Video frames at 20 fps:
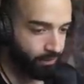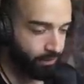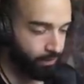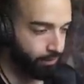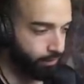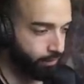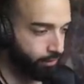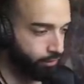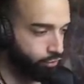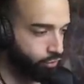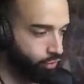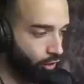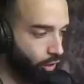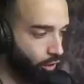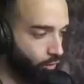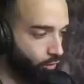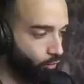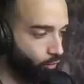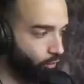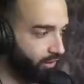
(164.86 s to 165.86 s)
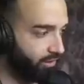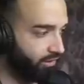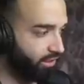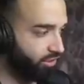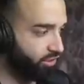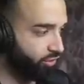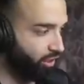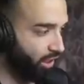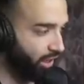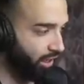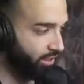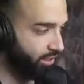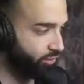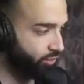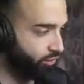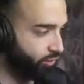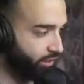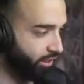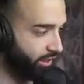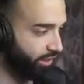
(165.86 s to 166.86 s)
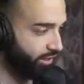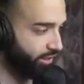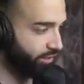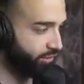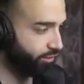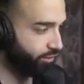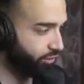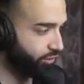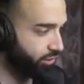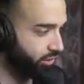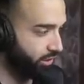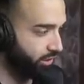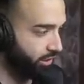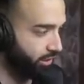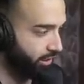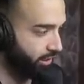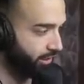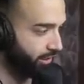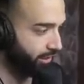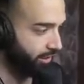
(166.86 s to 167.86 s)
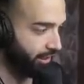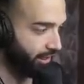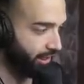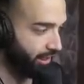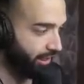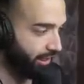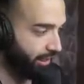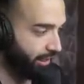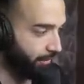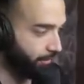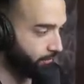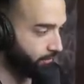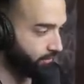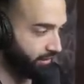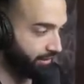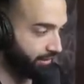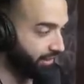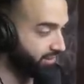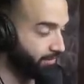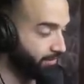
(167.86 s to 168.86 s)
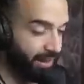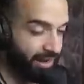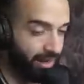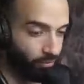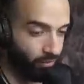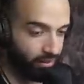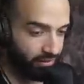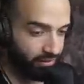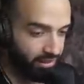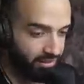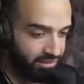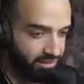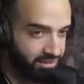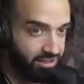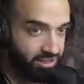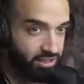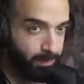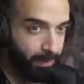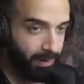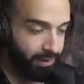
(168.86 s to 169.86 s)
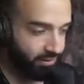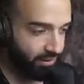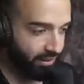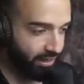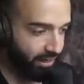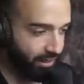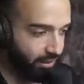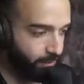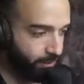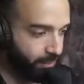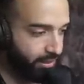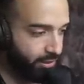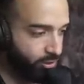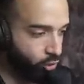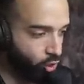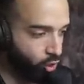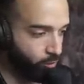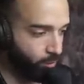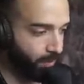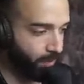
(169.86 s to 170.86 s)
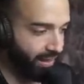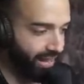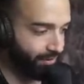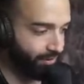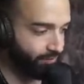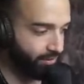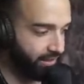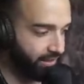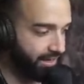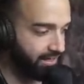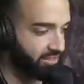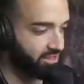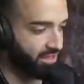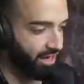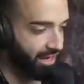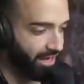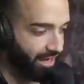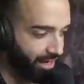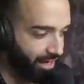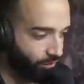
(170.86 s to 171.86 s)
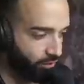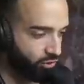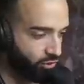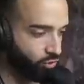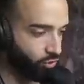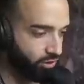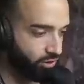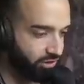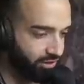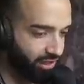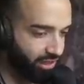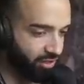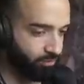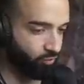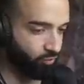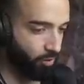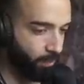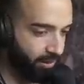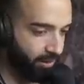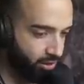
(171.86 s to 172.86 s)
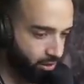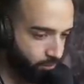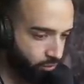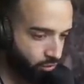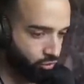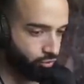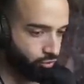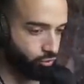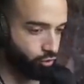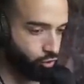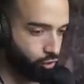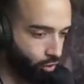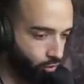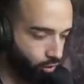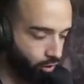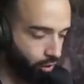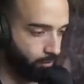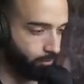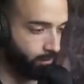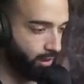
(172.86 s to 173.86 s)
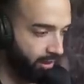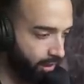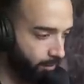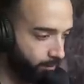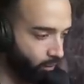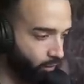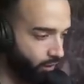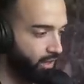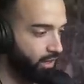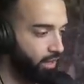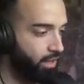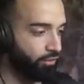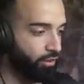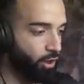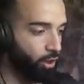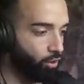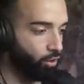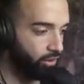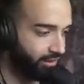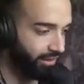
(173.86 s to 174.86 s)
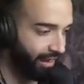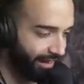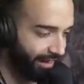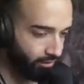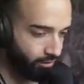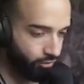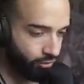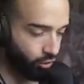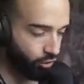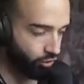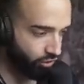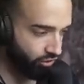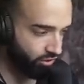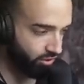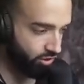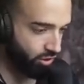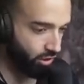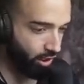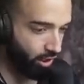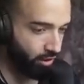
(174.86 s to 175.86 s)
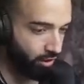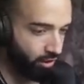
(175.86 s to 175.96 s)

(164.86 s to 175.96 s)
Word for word: So what this does is uh, it doesn't matter what it does. It's a spell negate, but it's searchable by half your deck. Sky Iris, Duelist Alliance, Perform Pendulum, Sorcerer, Joker, Monkey Board. The whole deck searches this card.